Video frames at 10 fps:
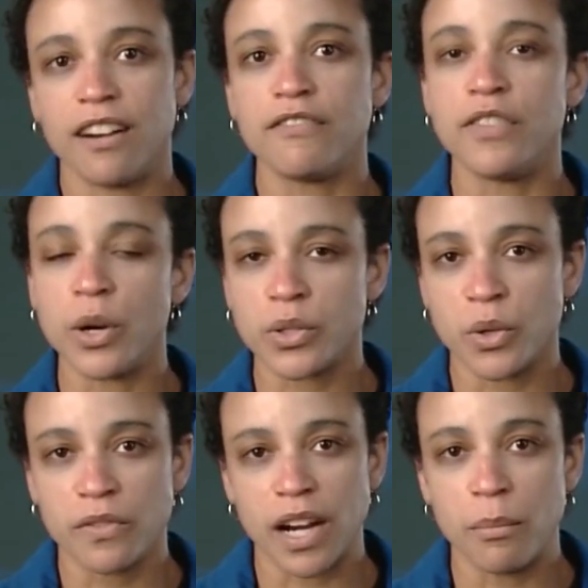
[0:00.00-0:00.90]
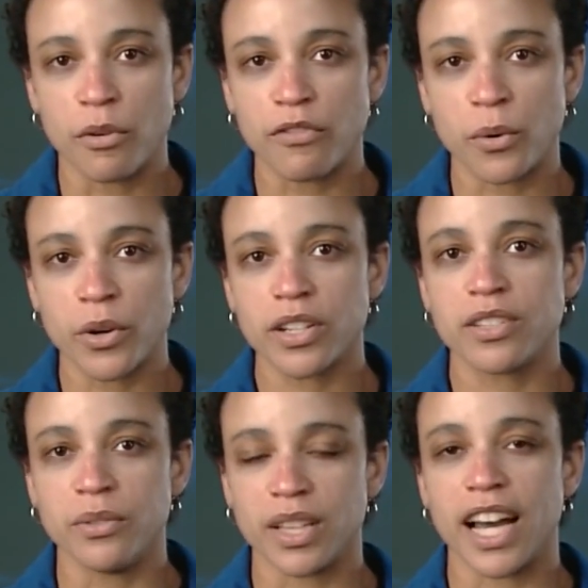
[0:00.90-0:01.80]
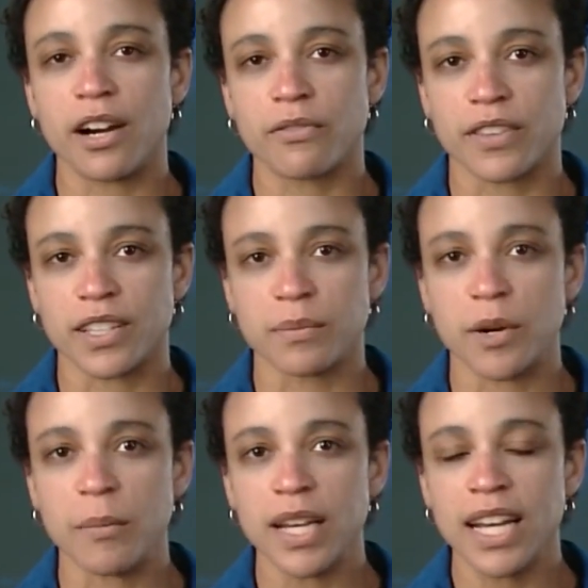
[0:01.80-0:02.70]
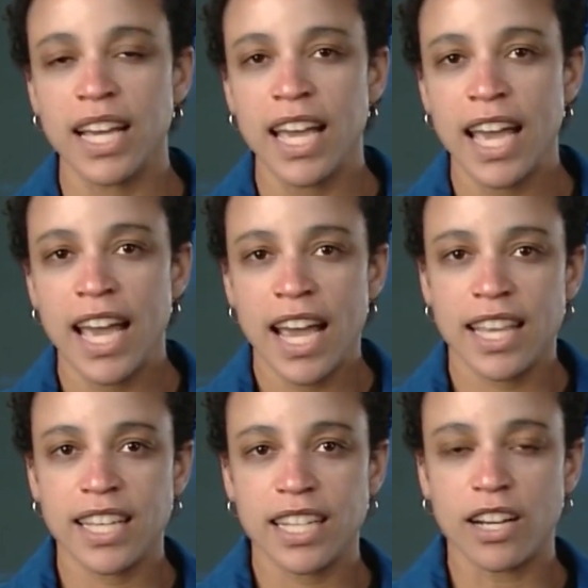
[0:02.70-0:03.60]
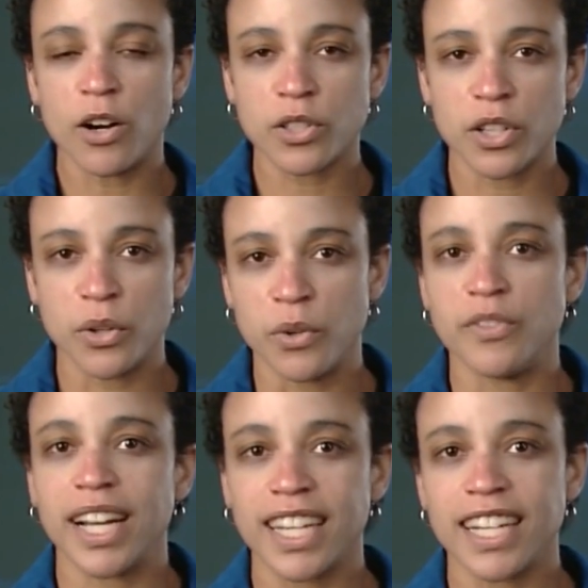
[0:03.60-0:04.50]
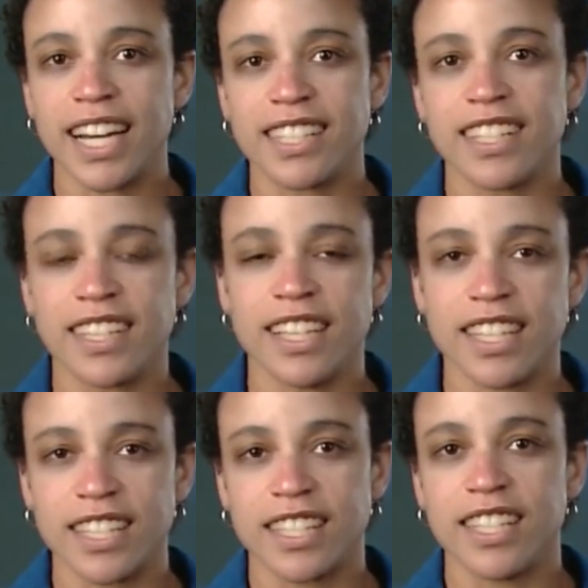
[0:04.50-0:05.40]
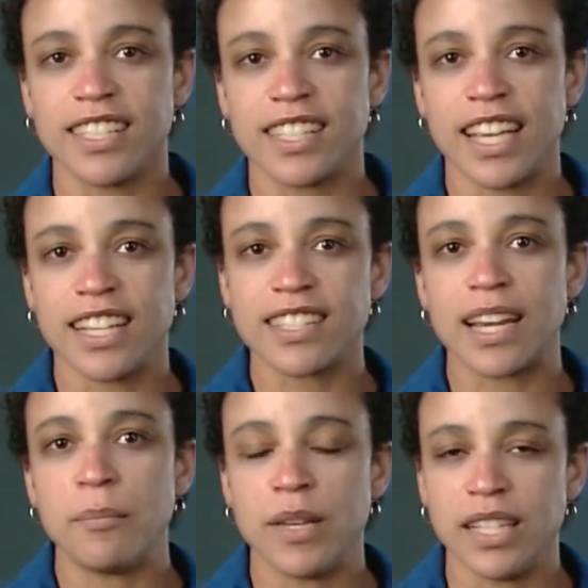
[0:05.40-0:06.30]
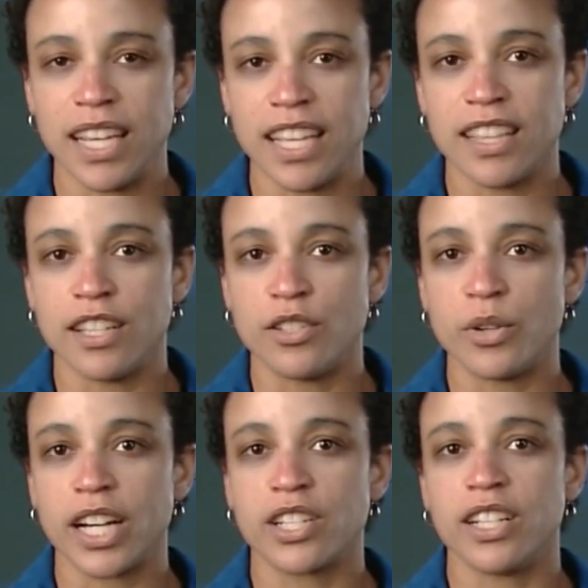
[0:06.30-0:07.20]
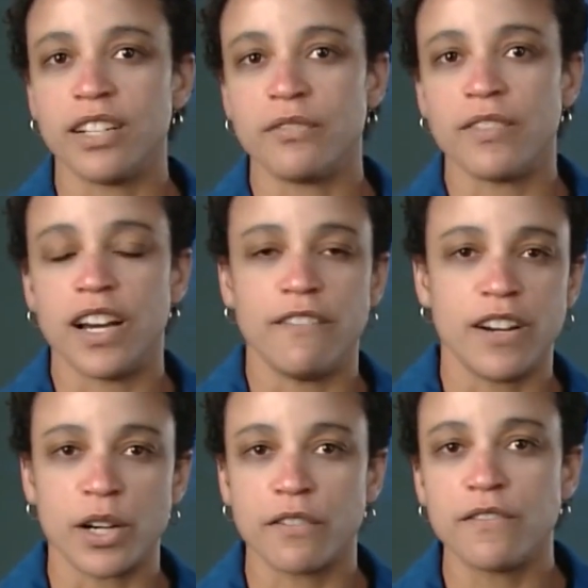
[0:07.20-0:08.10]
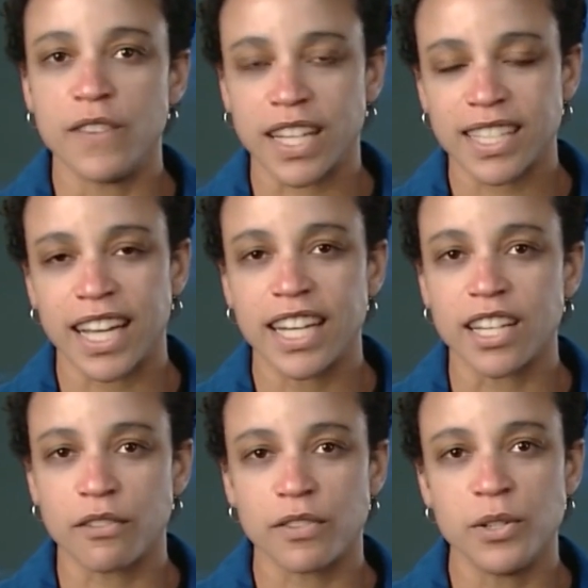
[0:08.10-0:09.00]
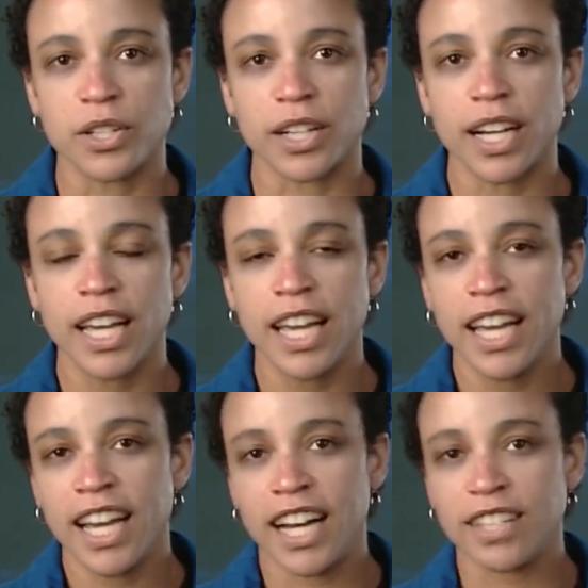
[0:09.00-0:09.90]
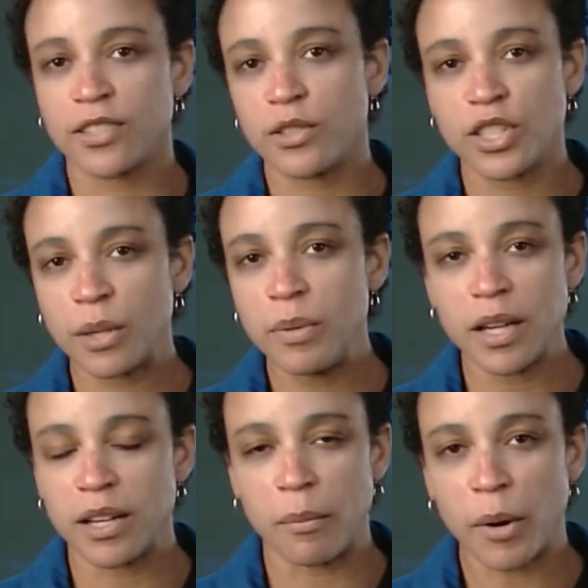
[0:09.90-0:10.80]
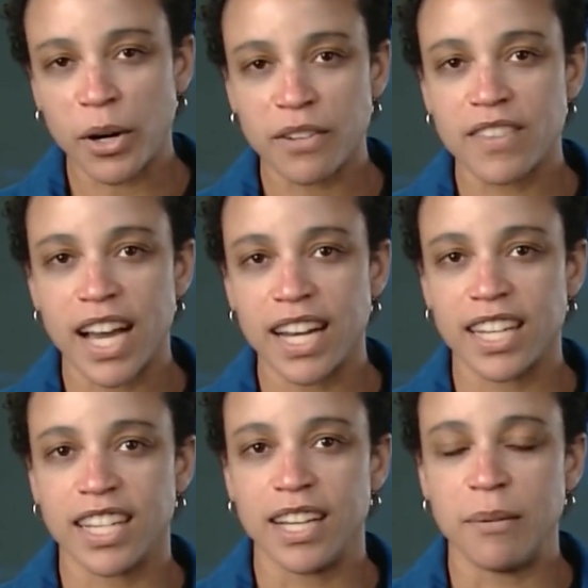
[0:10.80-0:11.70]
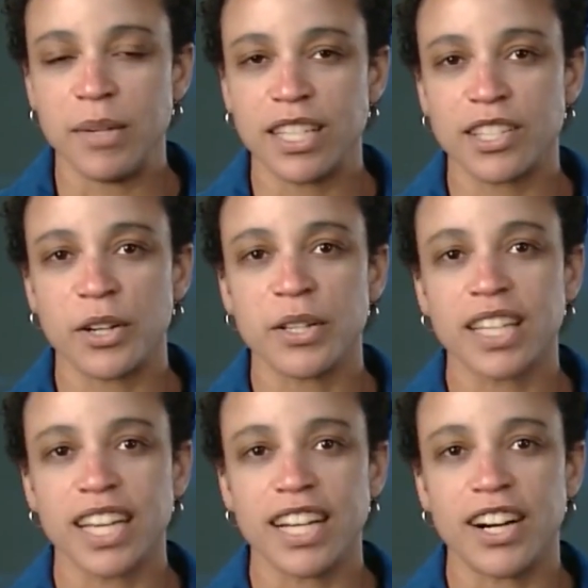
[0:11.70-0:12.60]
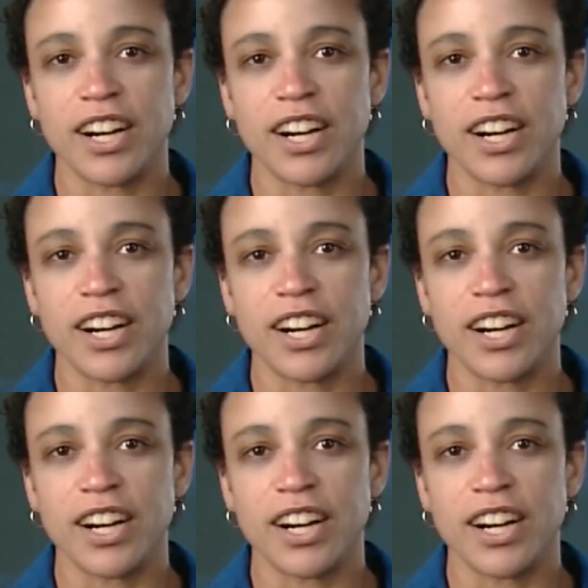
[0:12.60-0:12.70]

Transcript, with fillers: of those who have come before to allow for this moment, and then also recognizing that this is a step in the direction of a very exciting future. So to be a part of that is certainly an